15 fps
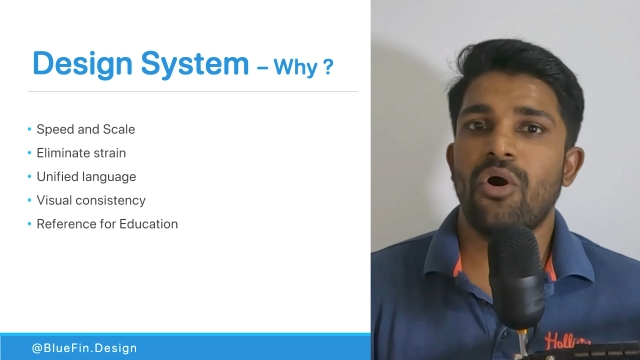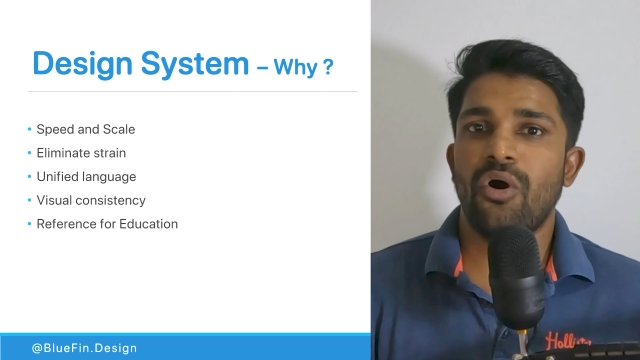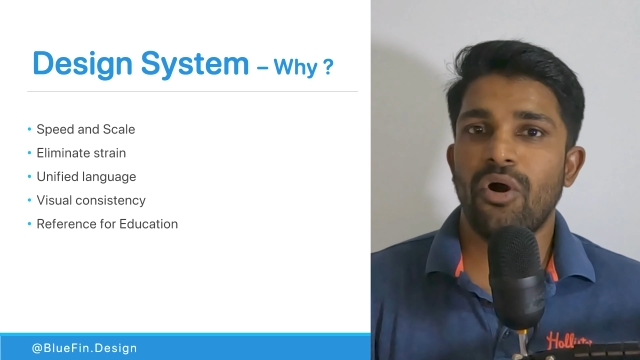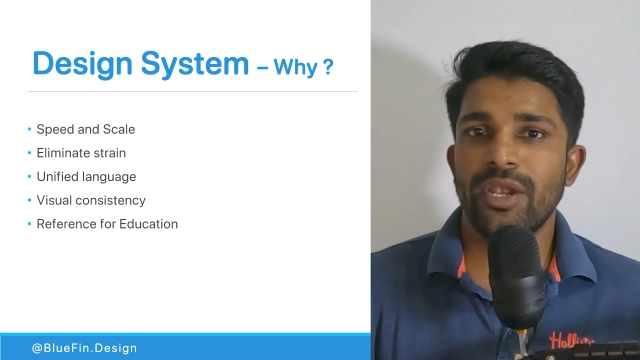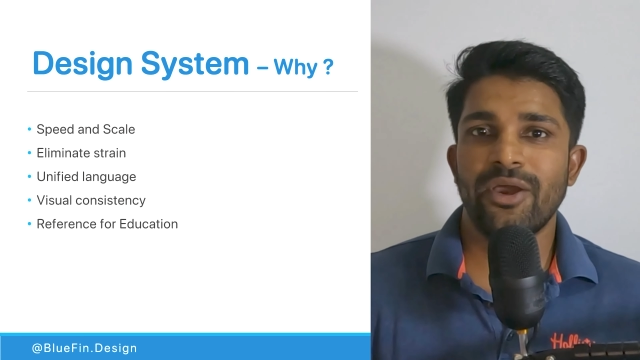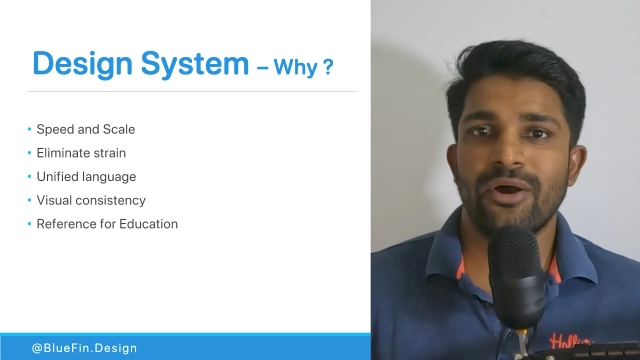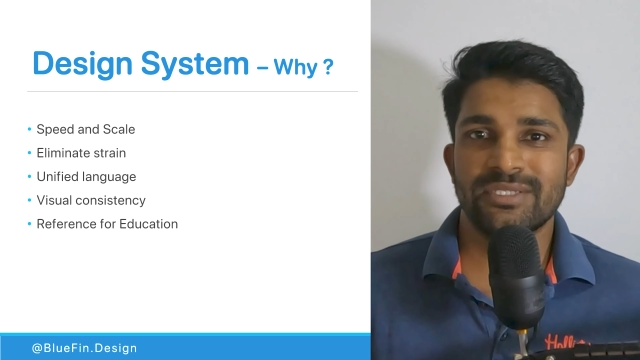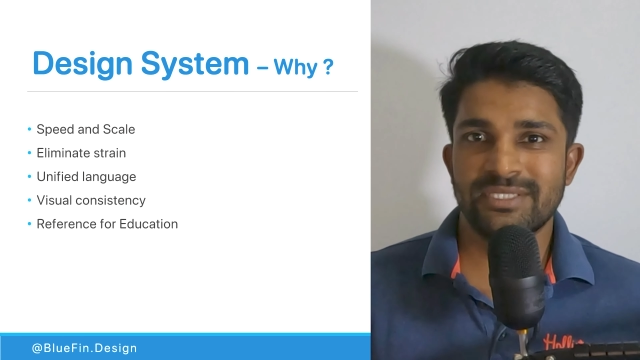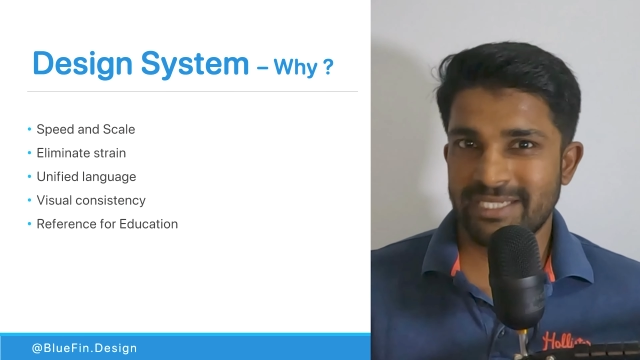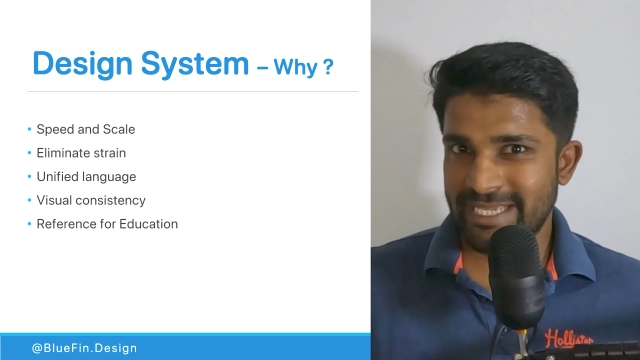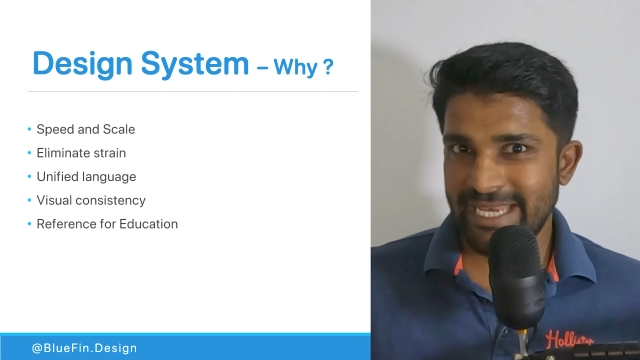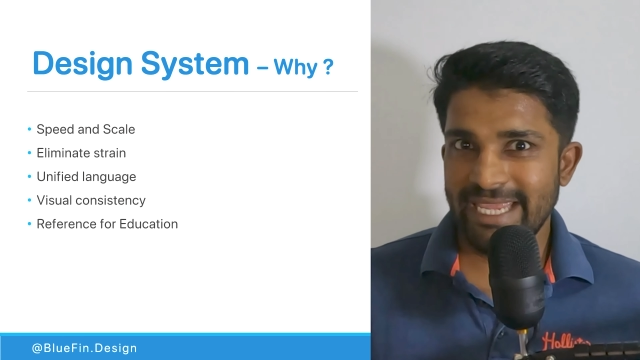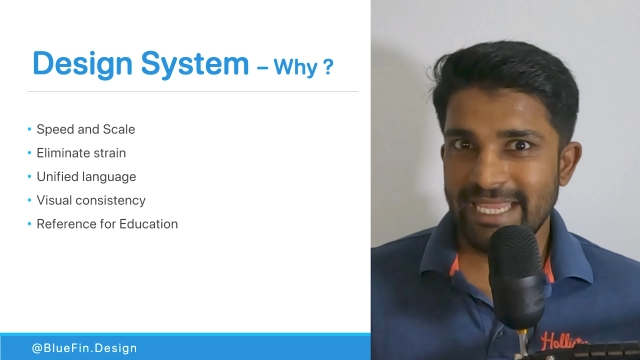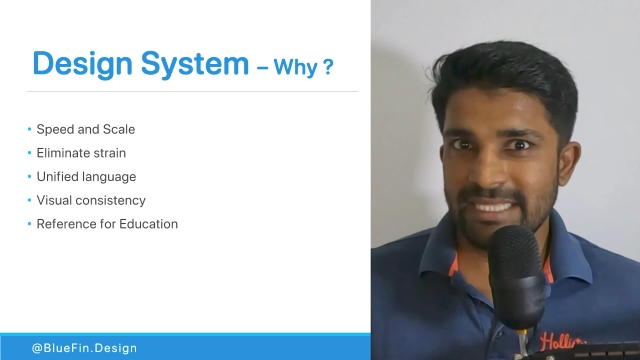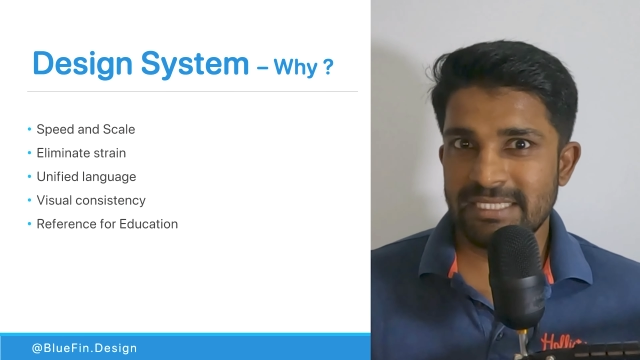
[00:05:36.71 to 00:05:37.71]
all your
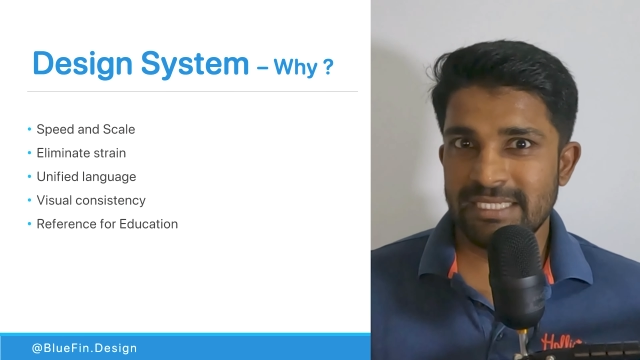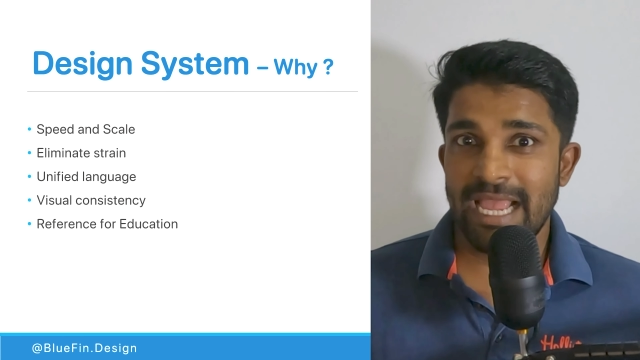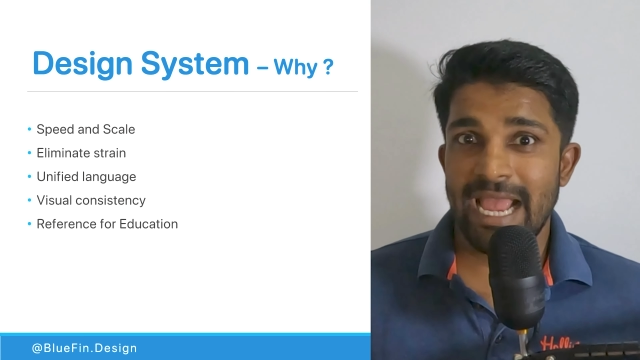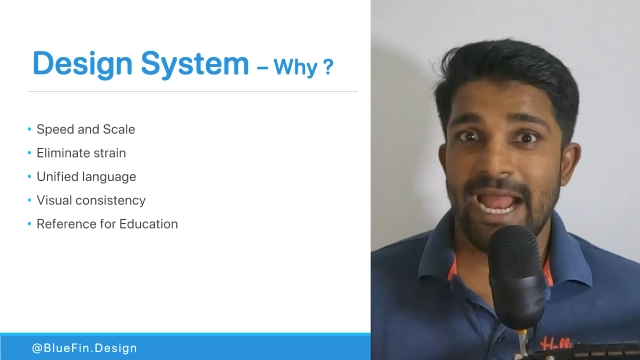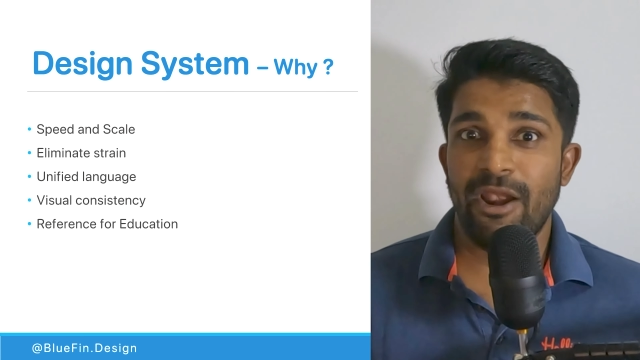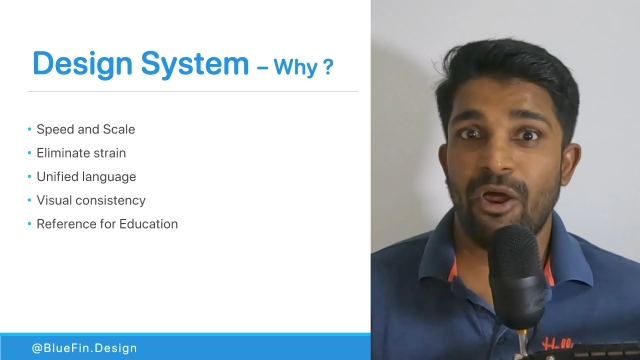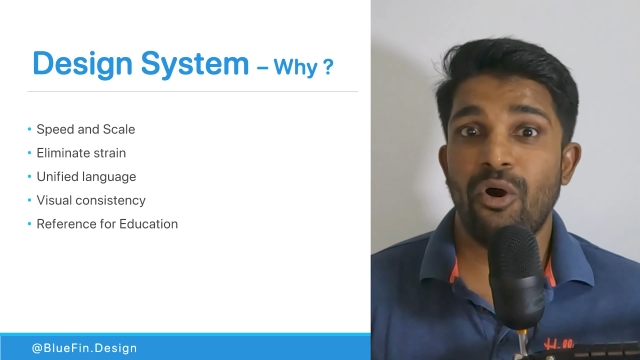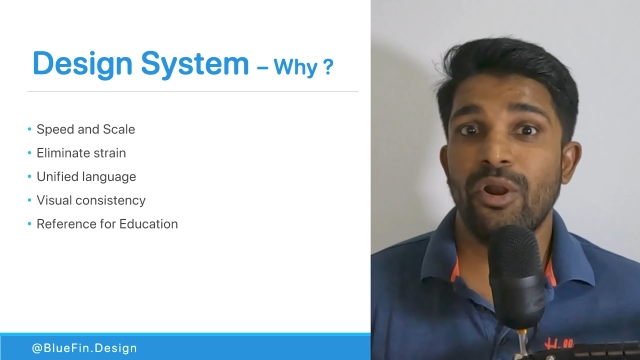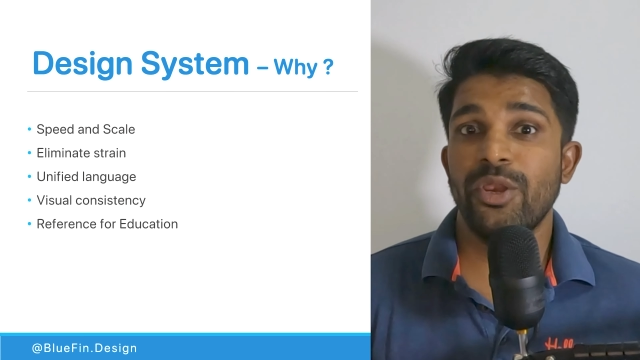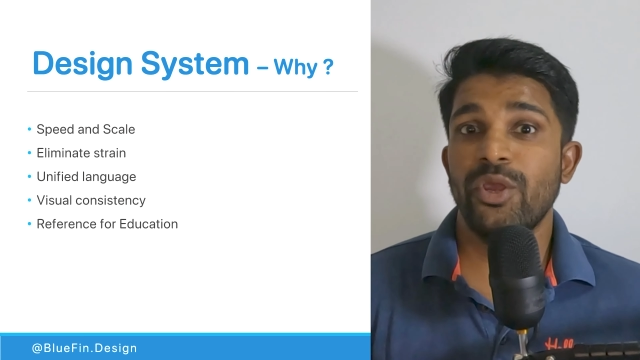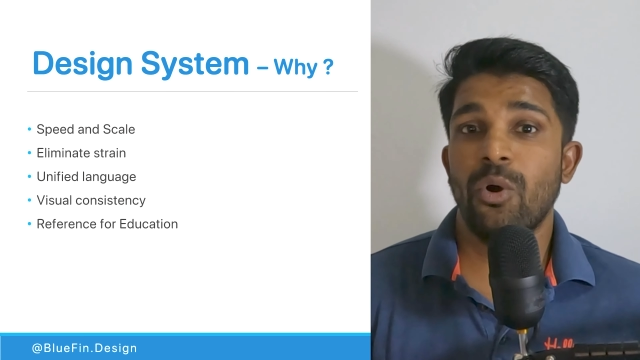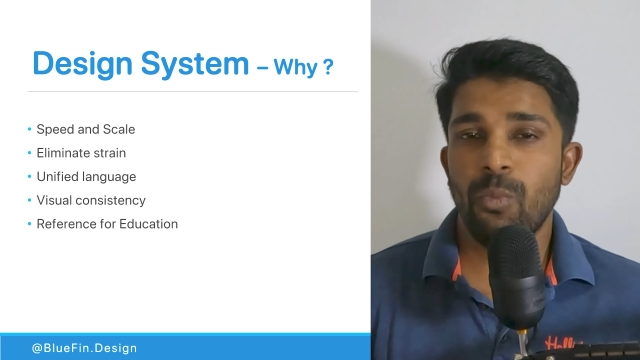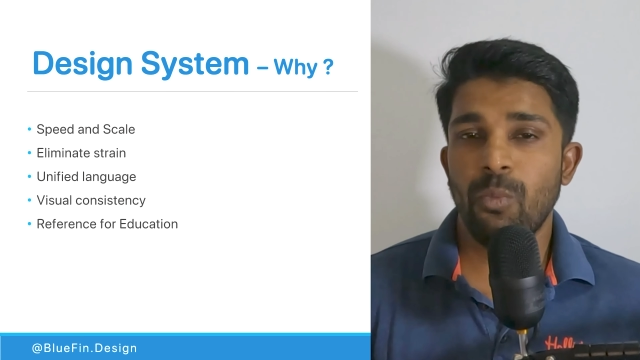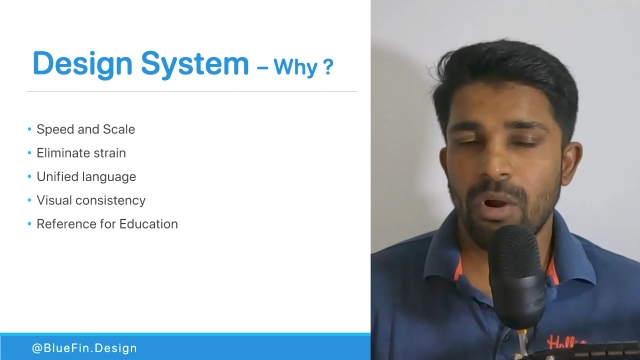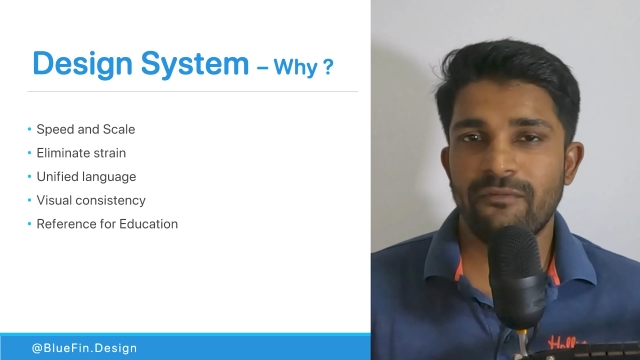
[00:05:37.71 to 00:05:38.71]
screens and all
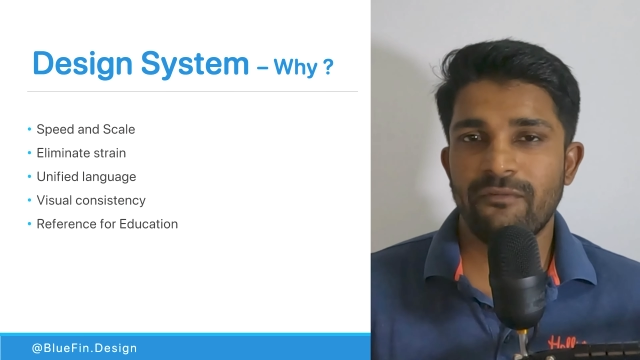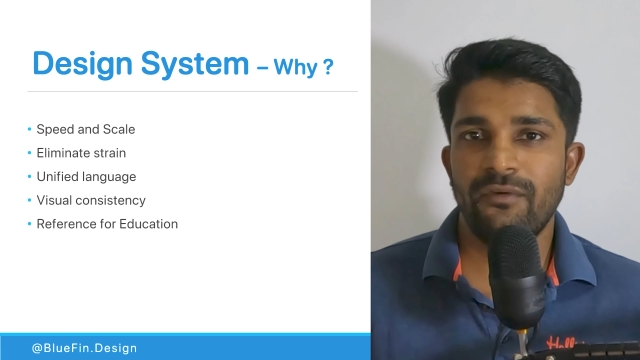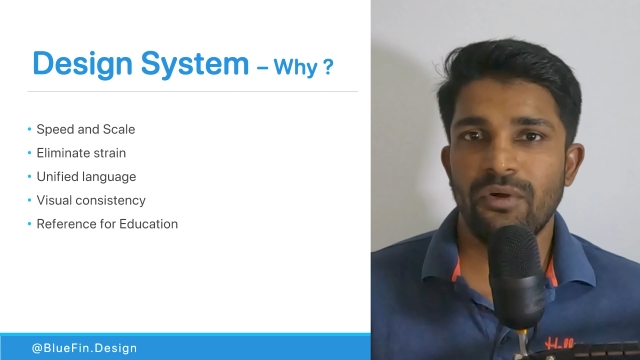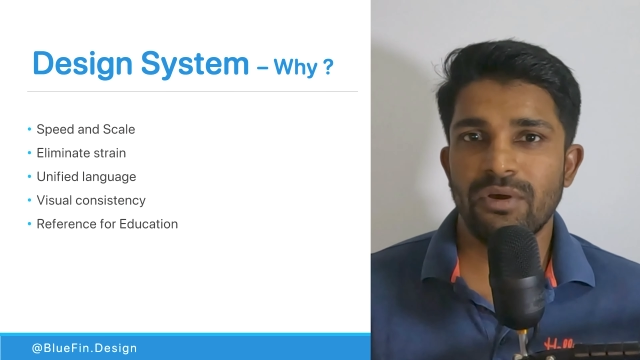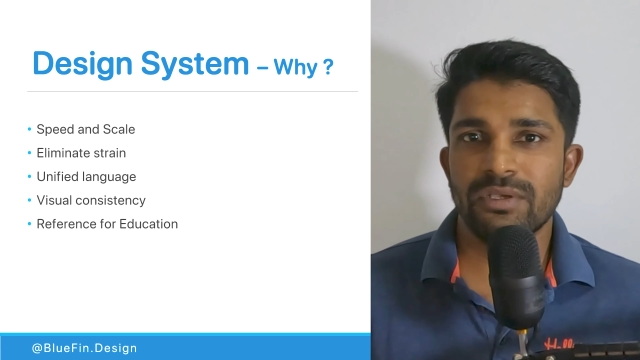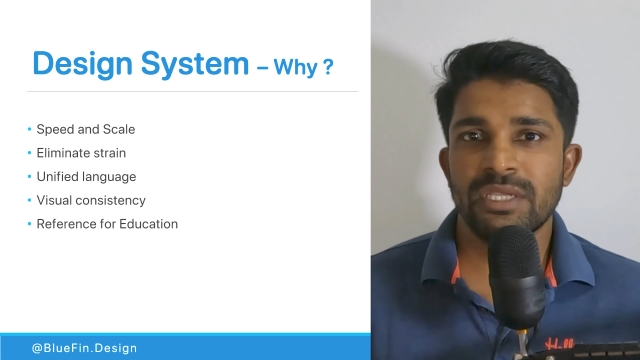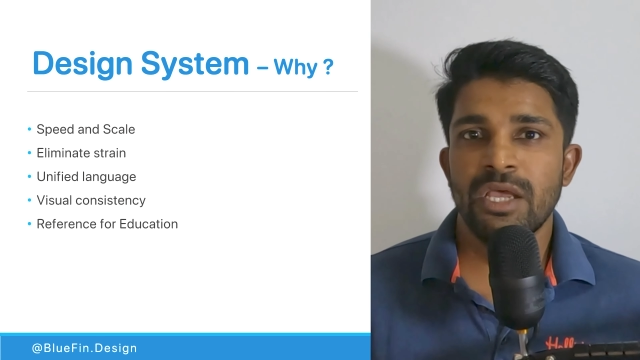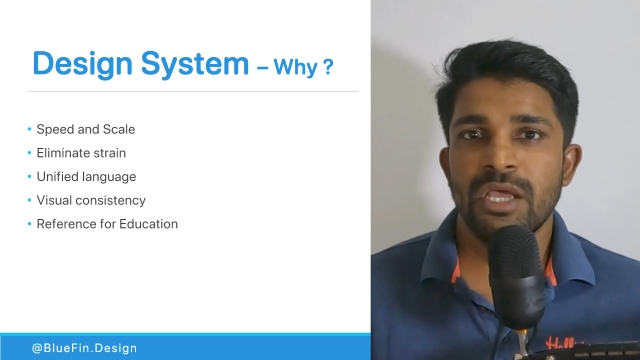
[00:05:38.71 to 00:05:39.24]
your workflows.